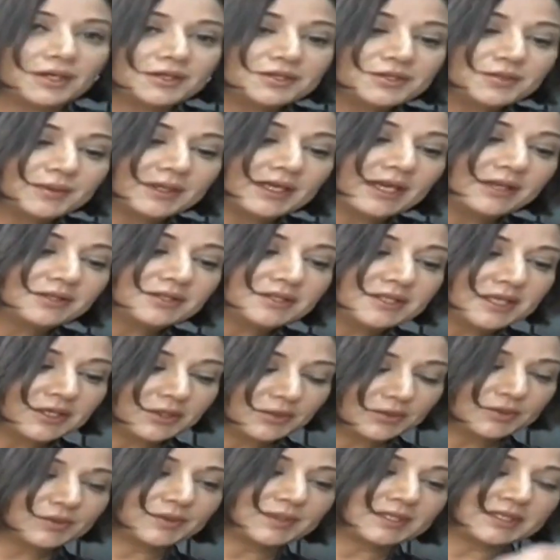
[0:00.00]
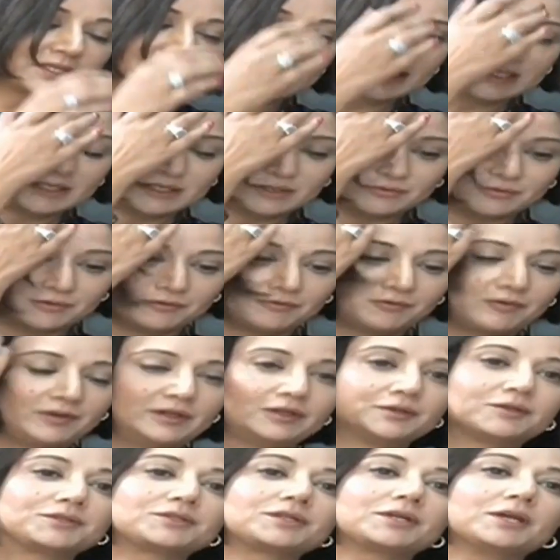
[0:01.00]
Okay, so I'd like to take you to a slightly different
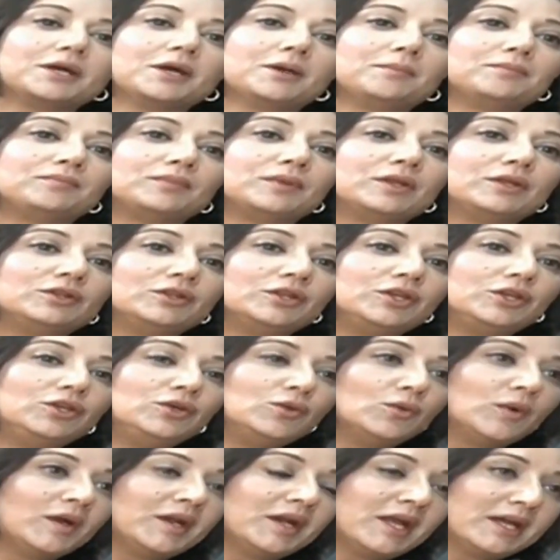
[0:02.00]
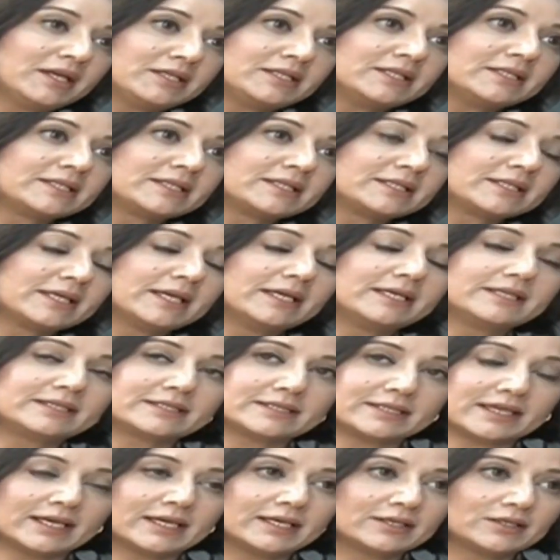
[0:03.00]
field. The United
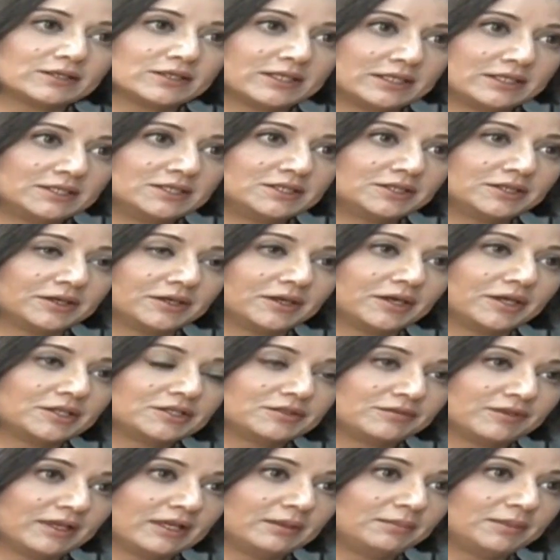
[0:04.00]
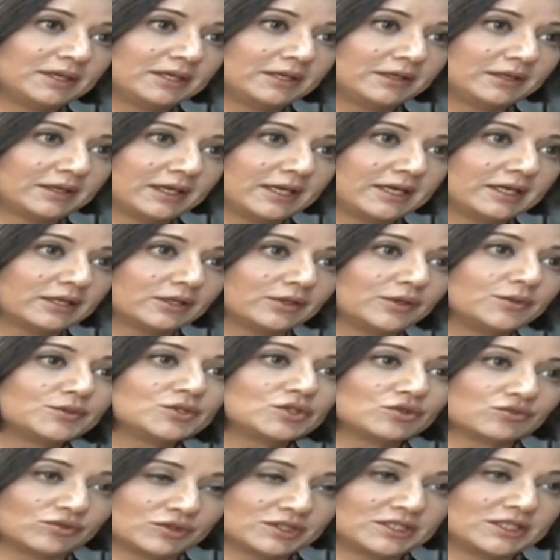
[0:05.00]
States and India are developing a
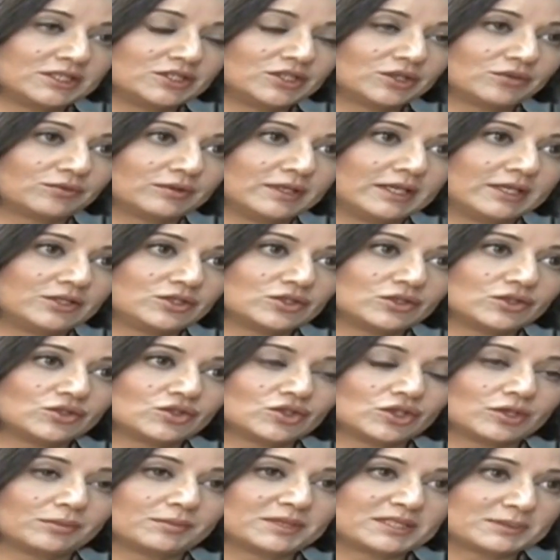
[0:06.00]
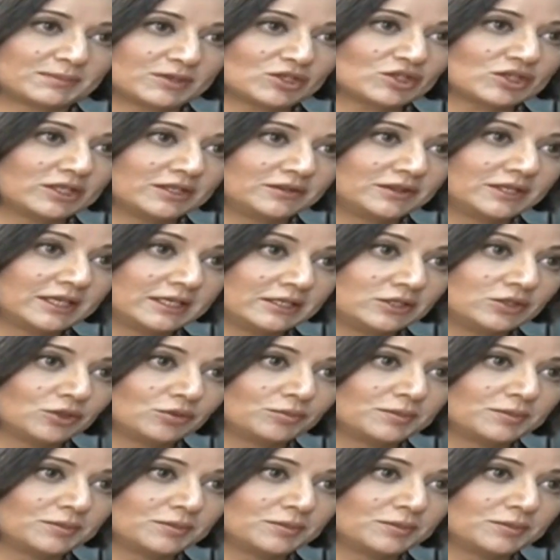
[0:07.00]
close strategic relationship, especially in the